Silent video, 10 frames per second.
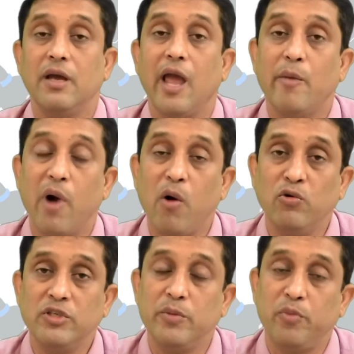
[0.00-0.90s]

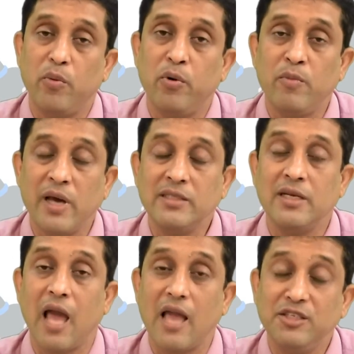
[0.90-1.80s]
about the performance
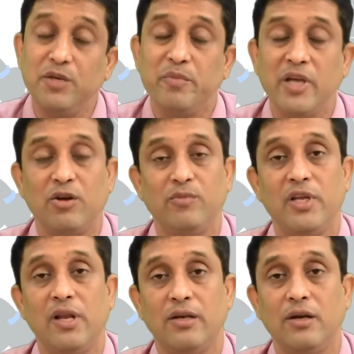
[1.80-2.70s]
and achievement of
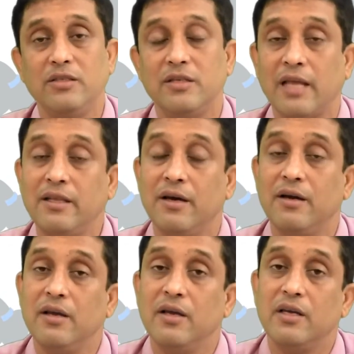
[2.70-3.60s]
the learners,
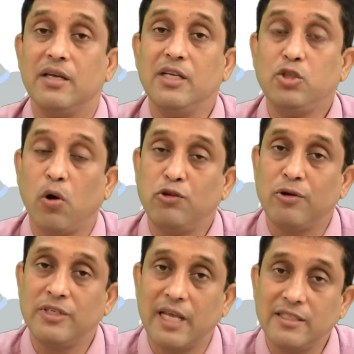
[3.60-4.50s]
rather it
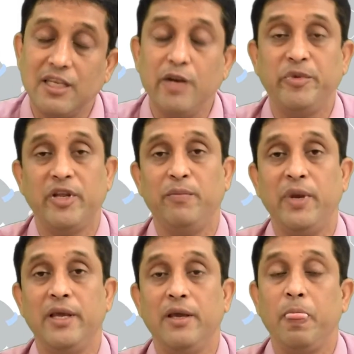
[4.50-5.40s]
also
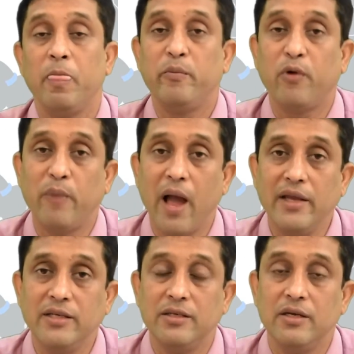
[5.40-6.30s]
descriptively
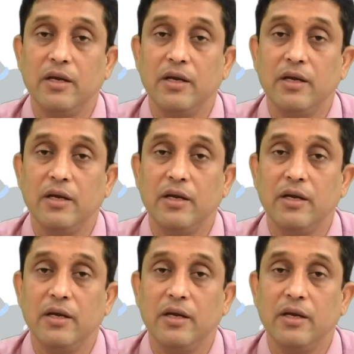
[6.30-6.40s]
provide